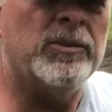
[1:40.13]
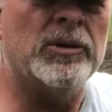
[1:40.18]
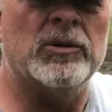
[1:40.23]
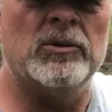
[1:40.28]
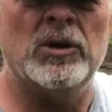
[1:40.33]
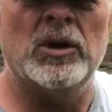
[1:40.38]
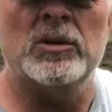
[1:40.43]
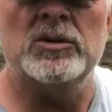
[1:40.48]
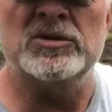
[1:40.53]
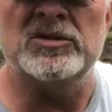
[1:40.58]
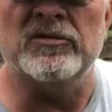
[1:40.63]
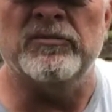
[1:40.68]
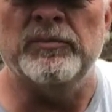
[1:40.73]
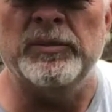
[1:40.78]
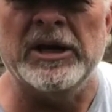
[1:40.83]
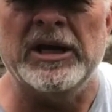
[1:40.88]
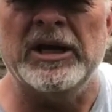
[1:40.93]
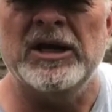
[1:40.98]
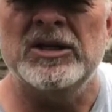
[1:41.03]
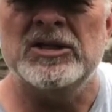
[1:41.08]
of rows of
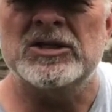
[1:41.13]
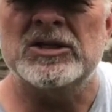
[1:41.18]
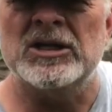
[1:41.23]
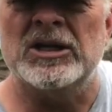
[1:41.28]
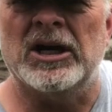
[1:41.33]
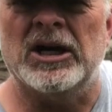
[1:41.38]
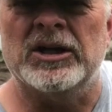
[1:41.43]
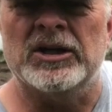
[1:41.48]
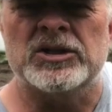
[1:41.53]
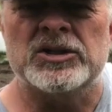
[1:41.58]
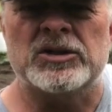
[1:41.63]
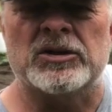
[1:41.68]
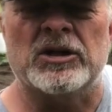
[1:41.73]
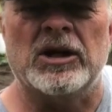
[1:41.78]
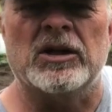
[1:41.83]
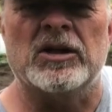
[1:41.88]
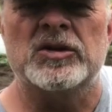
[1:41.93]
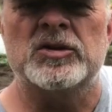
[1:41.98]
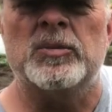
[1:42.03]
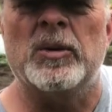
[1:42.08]
beans on this
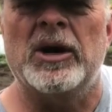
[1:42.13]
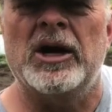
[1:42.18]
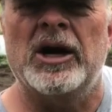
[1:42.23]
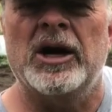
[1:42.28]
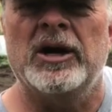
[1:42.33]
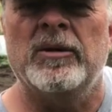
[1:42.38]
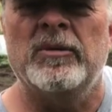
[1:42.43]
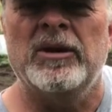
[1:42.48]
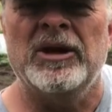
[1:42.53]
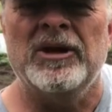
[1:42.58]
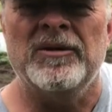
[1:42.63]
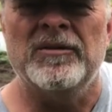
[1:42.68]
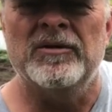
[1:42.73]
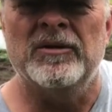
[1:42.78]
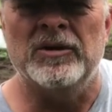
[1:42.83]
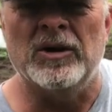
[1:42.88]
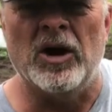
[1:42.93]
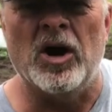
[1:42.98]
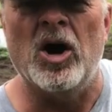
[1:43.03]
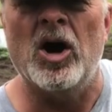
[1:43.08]
trellis behind me,
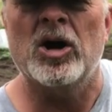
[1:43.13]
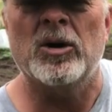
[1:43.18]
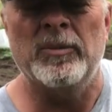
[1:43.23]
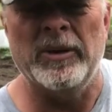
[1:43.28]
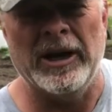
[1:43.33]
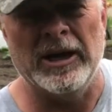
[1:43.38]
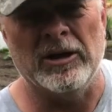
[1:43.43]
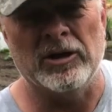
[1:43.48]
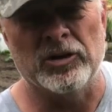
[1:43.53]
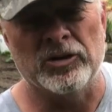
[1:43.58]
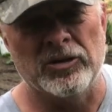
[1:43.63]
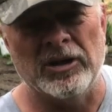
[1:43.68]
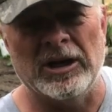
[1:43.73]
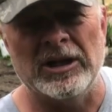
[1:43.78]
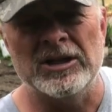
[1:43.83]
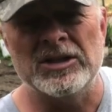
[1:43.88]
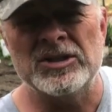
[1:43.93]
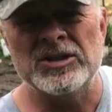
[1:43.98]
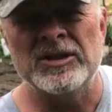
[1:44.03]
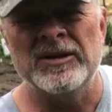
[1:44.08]
hog panel
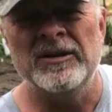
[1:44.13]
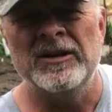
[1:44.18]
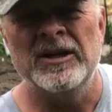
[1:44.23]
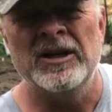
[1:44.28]
trellis.